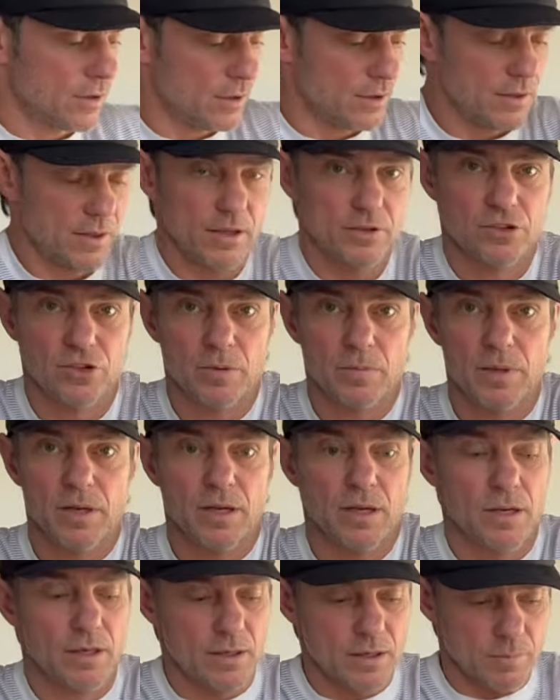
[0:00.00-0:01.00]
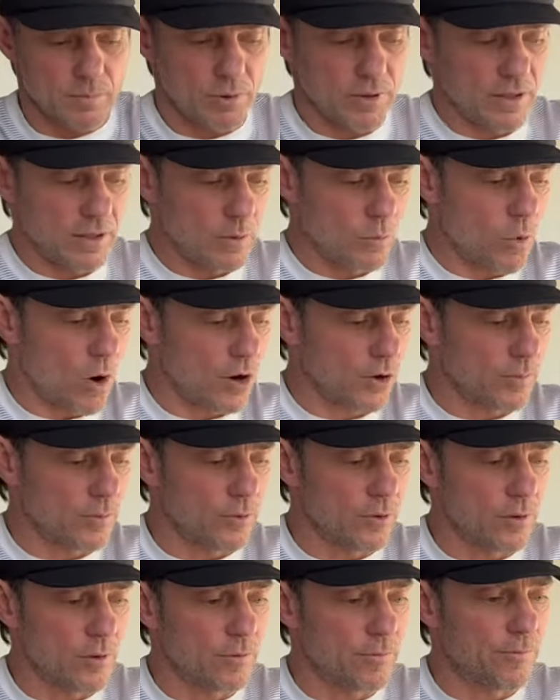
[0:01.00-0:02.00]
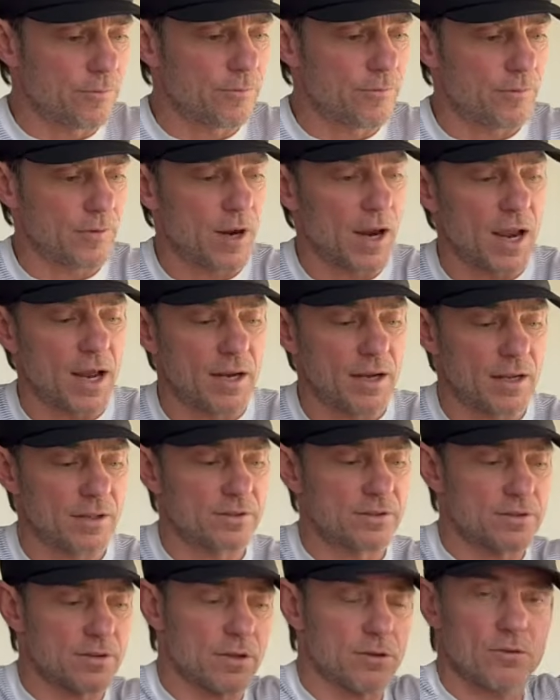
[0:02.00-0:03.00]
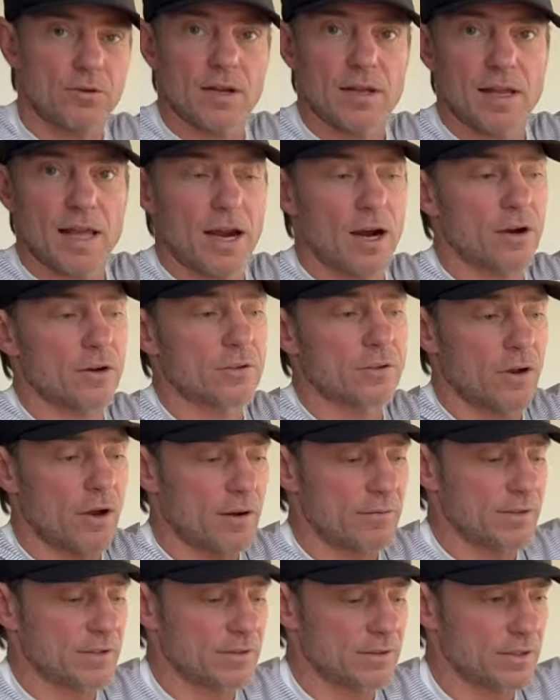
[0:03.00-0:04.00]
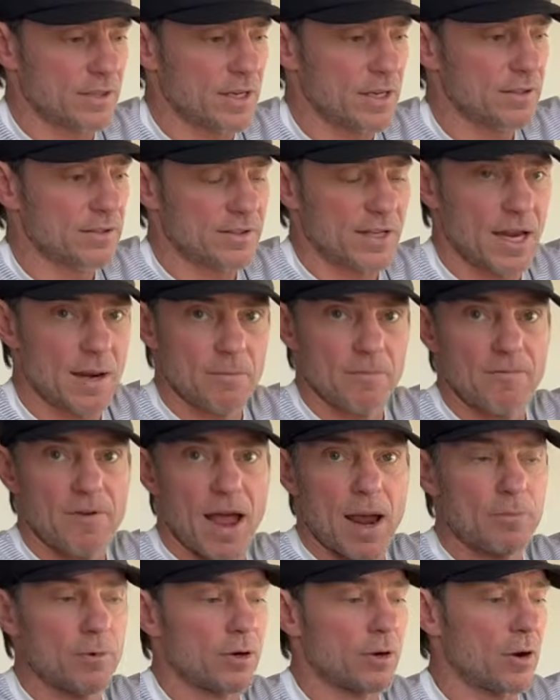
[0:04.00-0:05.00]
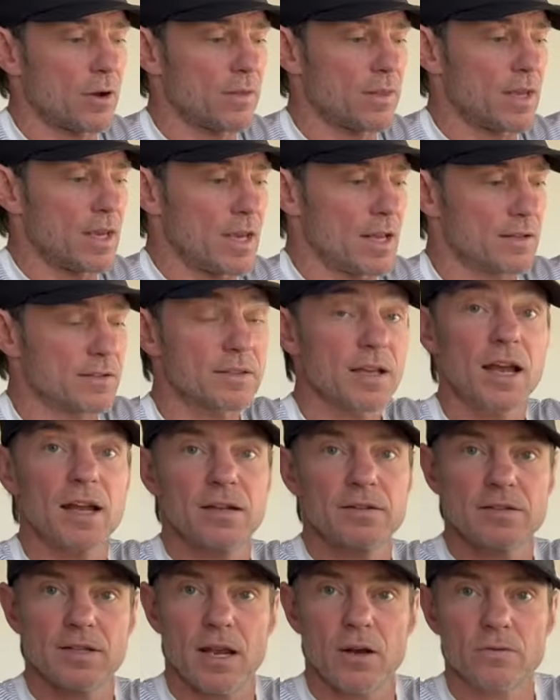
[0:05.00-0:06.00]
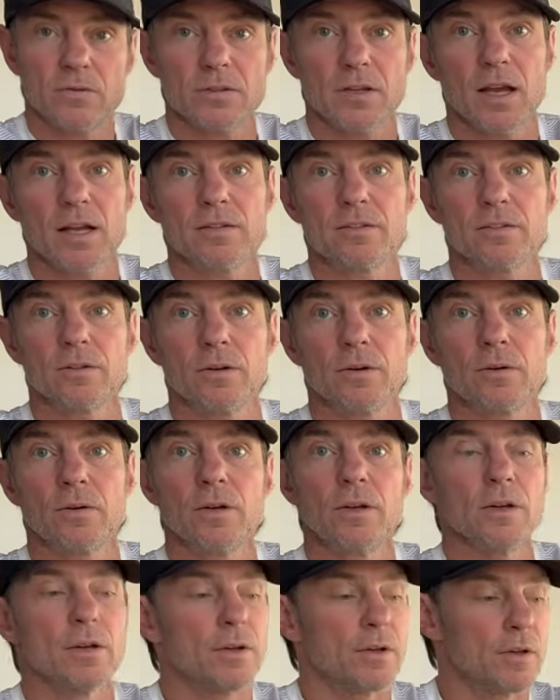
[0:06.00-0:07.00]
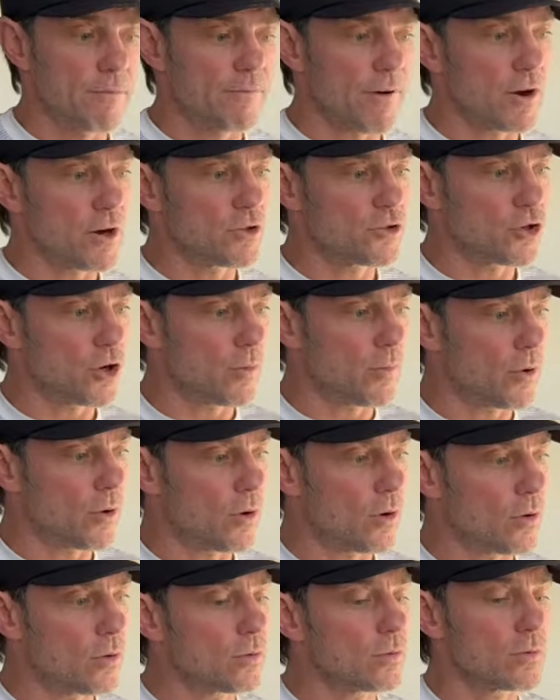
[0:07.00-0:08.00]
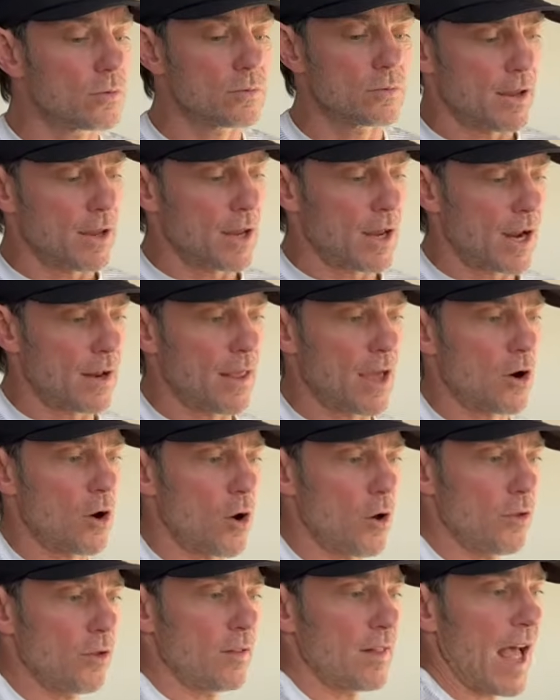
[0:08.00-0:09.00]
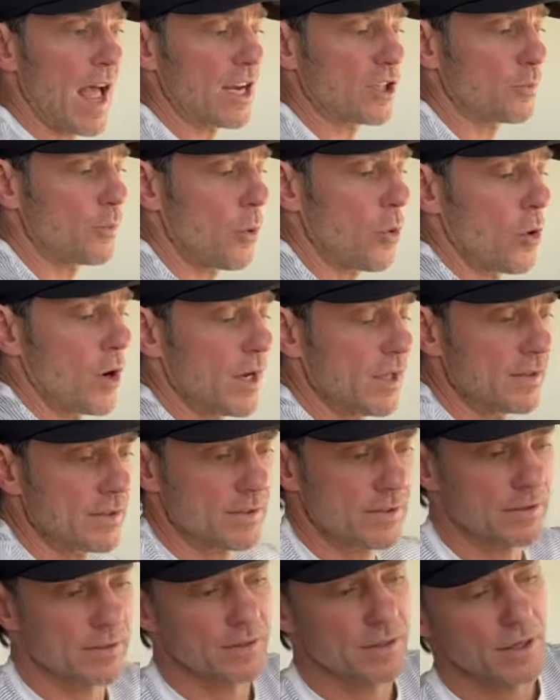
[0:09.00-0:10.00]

this should be completely waterproof. And it's 3 layers, obviously, same fabric on the inside as the outside, so very durable. And then all the lash points